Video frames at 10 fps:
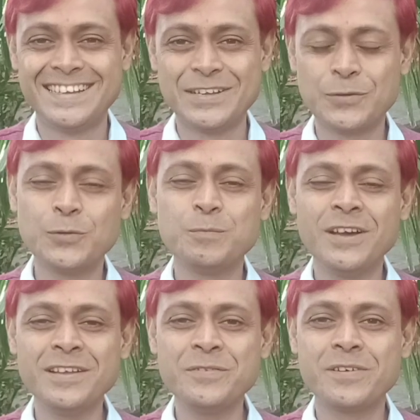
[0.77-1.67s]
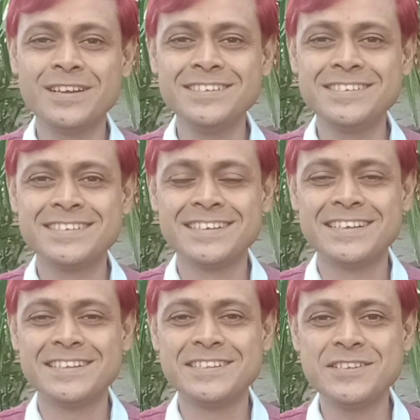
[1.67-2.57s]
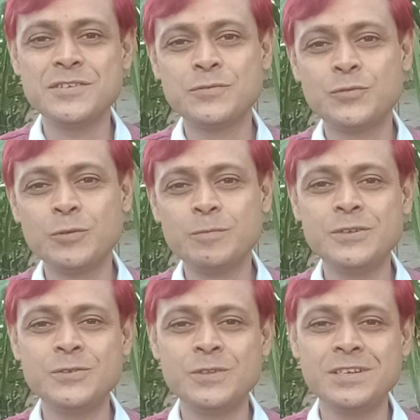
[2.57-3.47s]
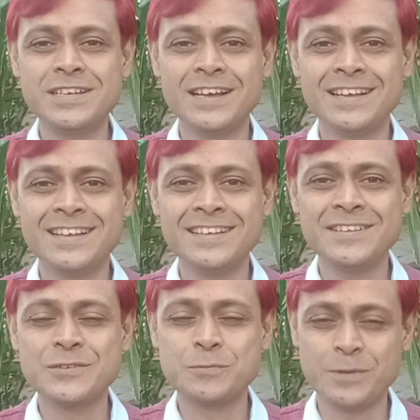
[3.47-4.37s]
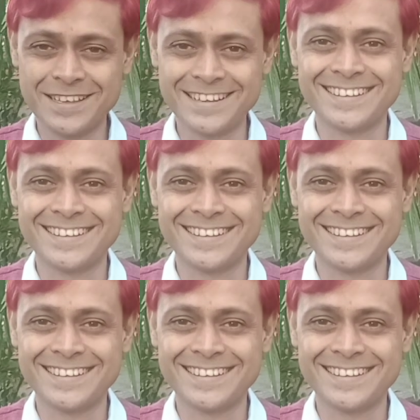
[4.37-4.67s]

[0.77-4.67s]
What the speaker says: Good morning, friends. This is Dhruva Jyoti Shah speaking.